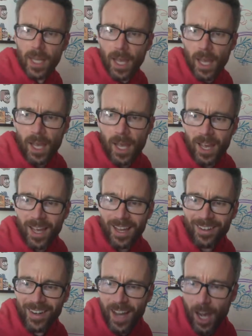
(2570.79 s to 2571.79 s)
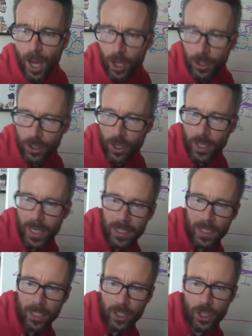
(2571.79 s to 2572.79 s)
A hot dog
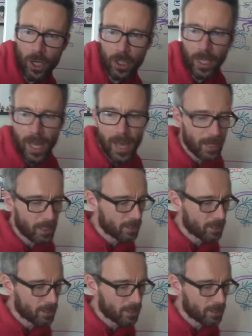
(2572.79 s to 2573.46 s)
eating chocolate eggs.